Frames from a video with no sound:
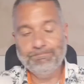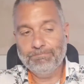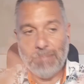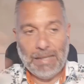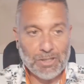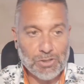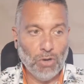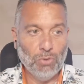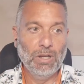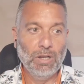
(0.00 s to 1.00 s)
make a
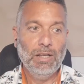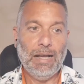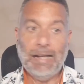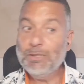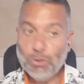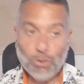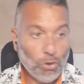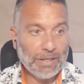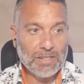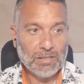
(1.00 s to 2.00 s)
show and to
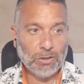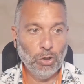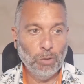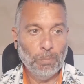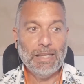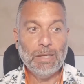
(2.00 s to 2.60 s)
go against the club.